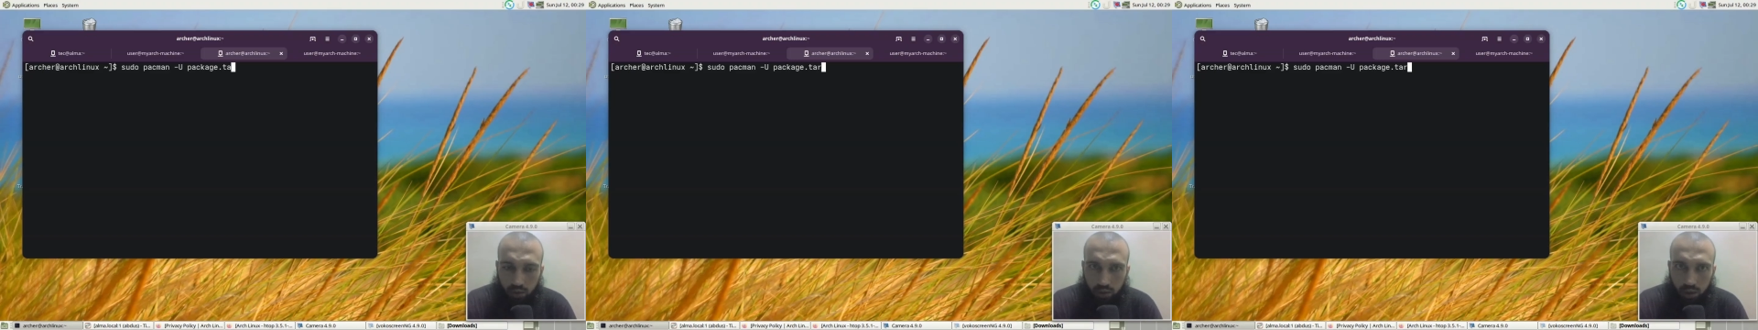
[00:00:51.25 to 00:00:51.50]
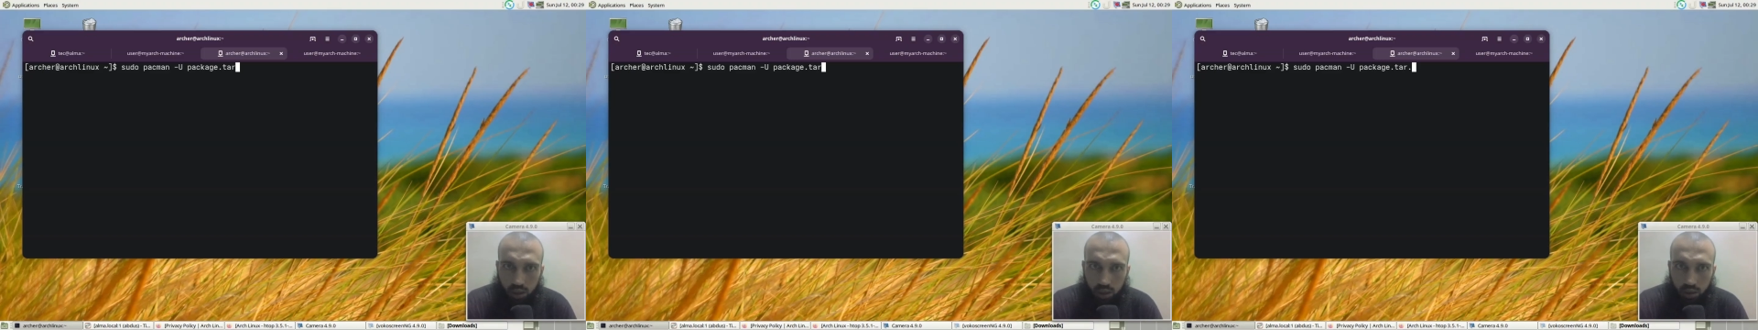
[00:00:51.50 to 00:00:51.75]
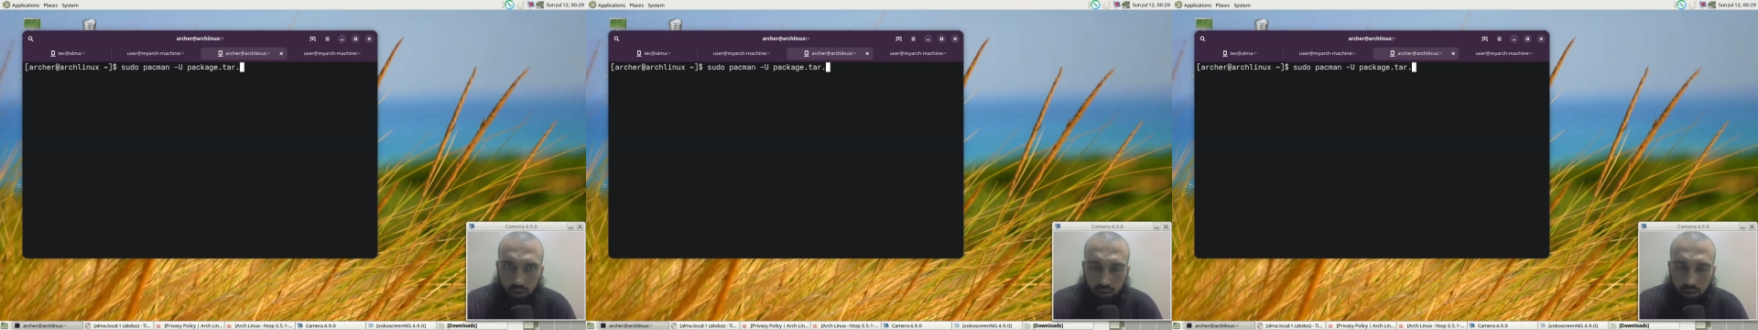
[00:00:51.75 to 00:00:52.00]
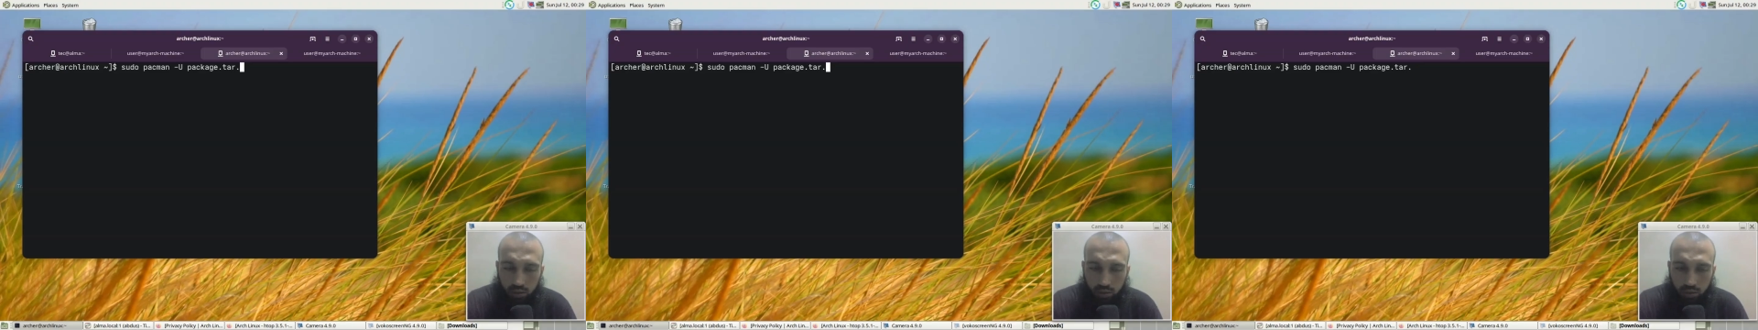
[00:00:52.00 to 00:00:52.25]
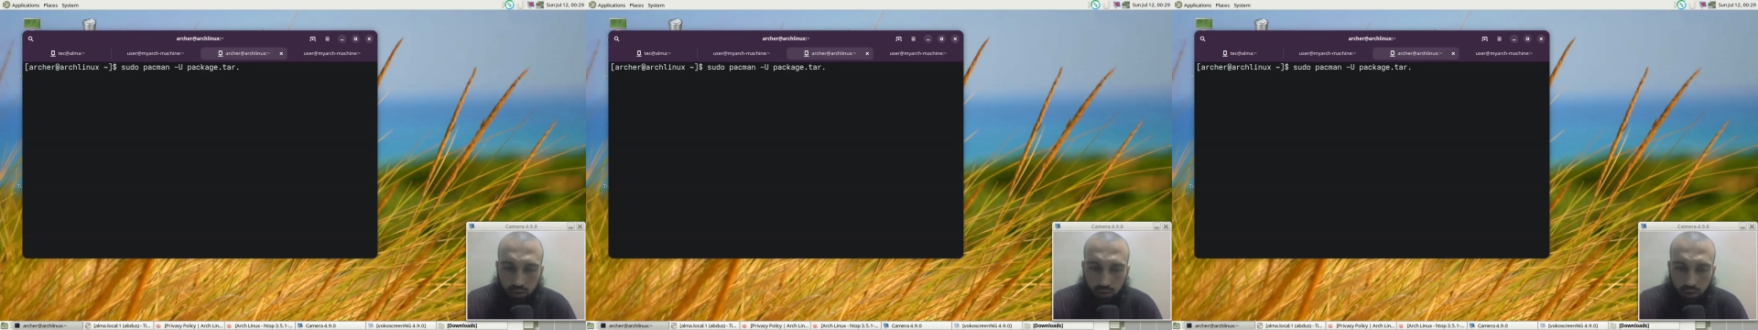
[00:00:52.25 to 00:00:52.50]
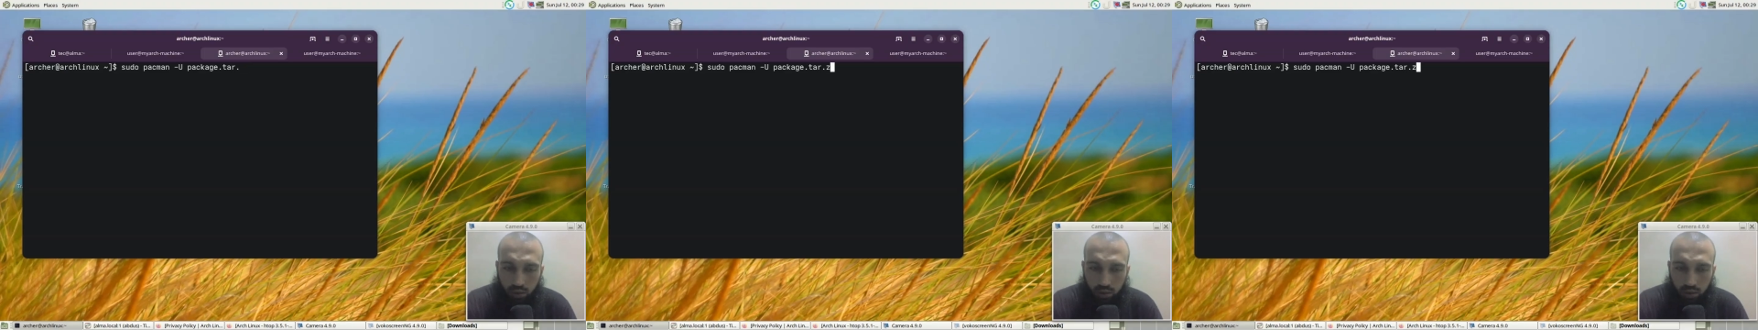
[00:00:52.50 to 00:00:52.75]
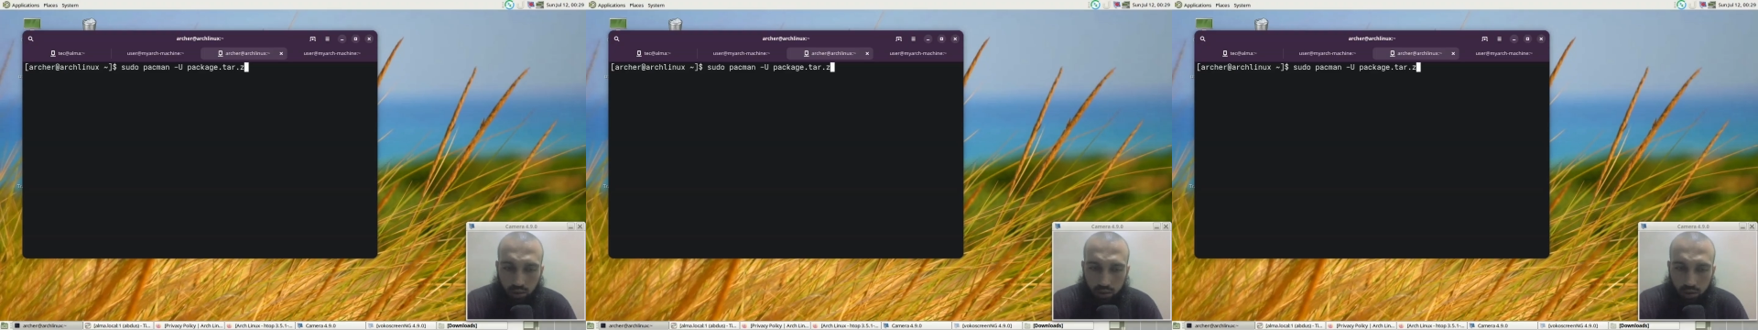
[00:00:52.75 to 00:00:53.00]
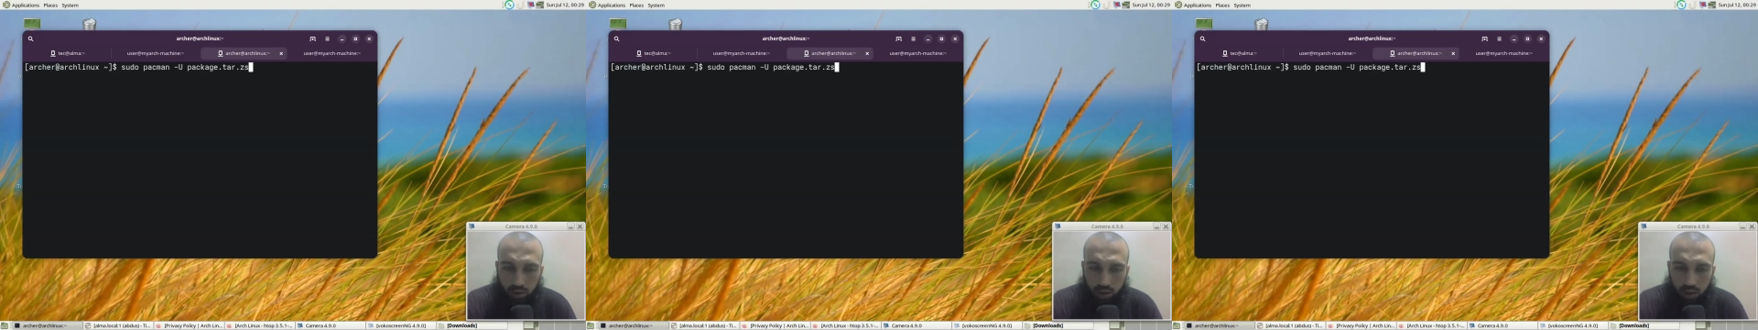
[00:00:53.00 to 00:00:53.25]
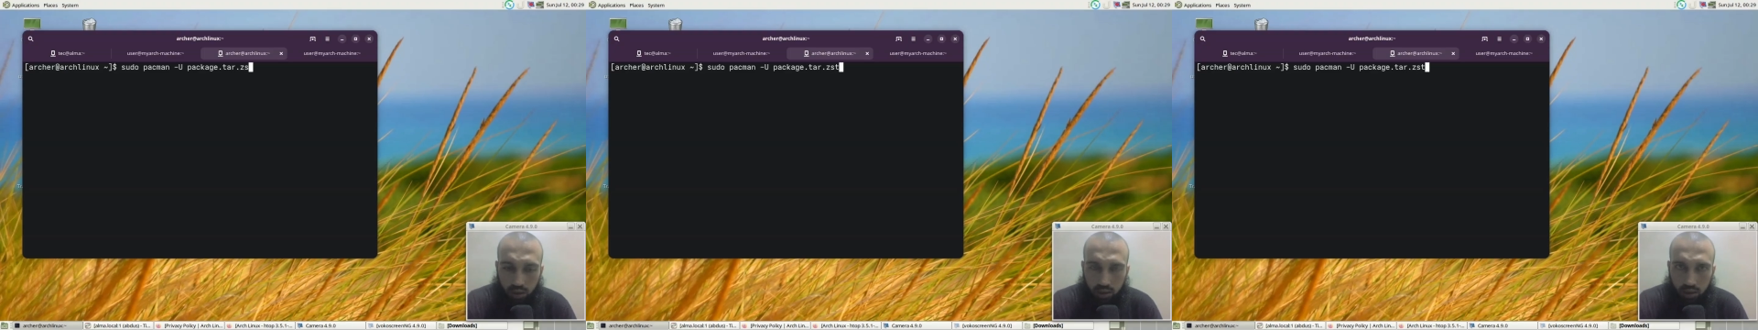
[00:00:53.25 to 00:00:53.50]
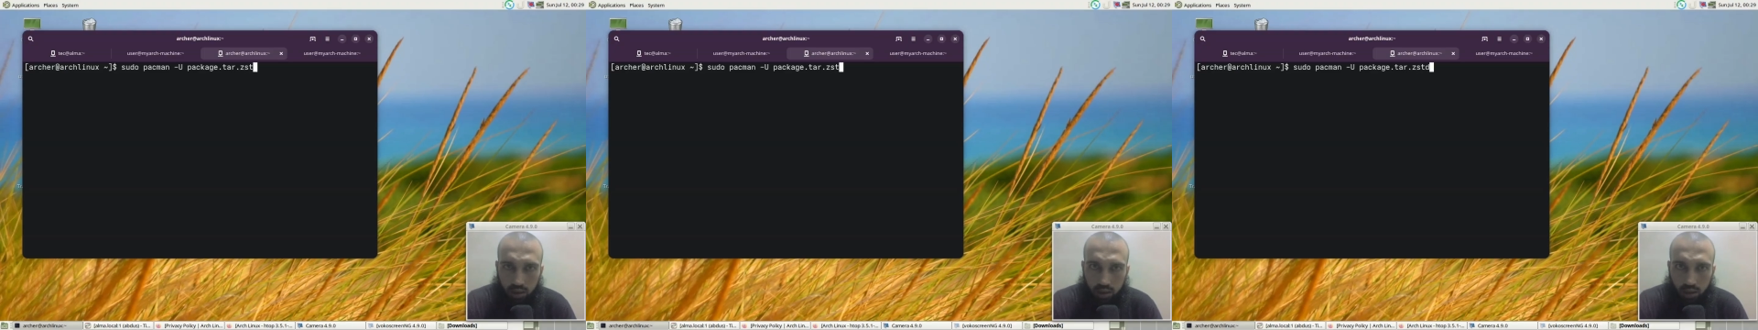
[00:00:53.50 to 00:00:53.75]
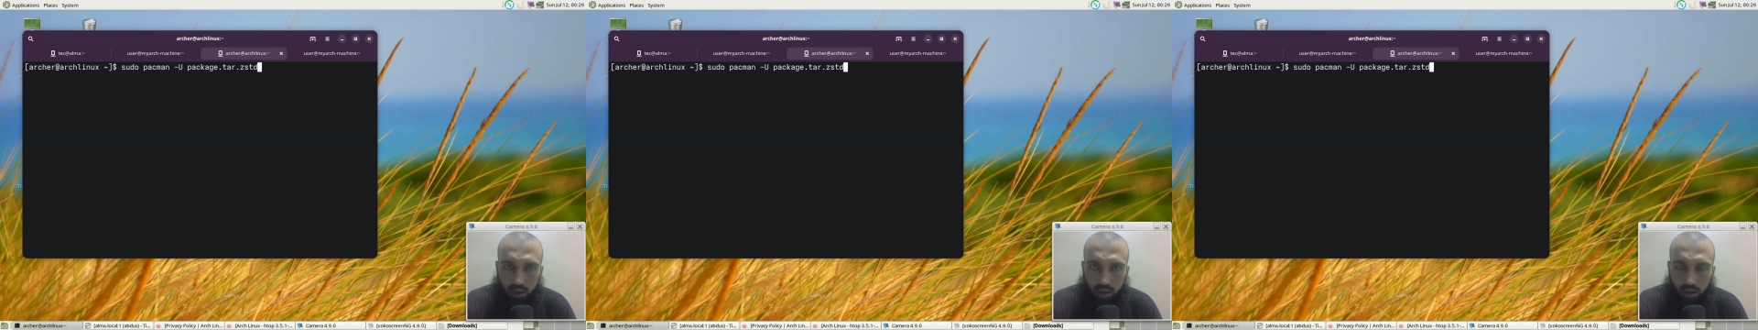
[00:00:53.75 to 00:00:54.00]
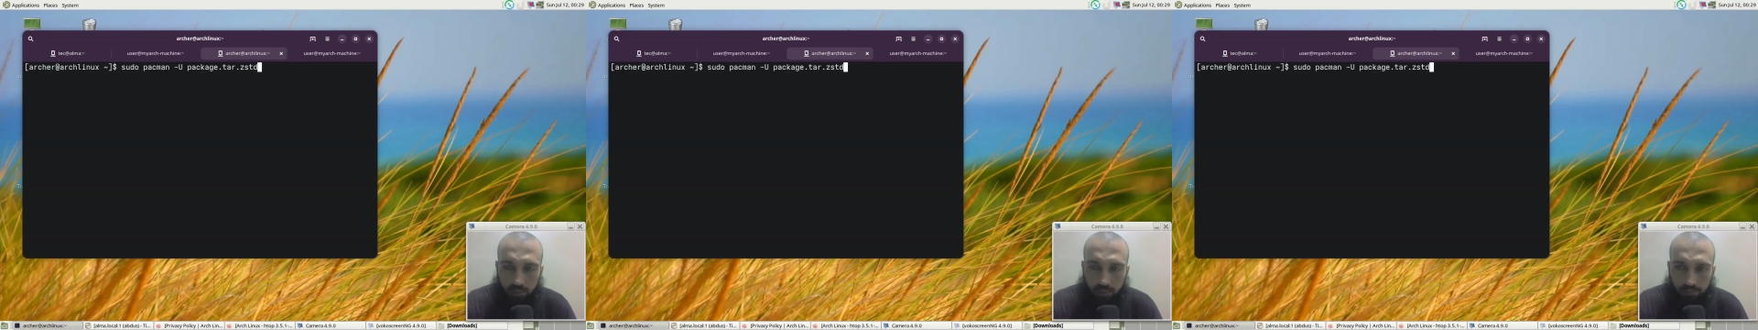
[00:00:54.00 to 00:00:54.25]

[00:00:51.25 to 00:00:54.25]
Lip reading: .tar .zstd.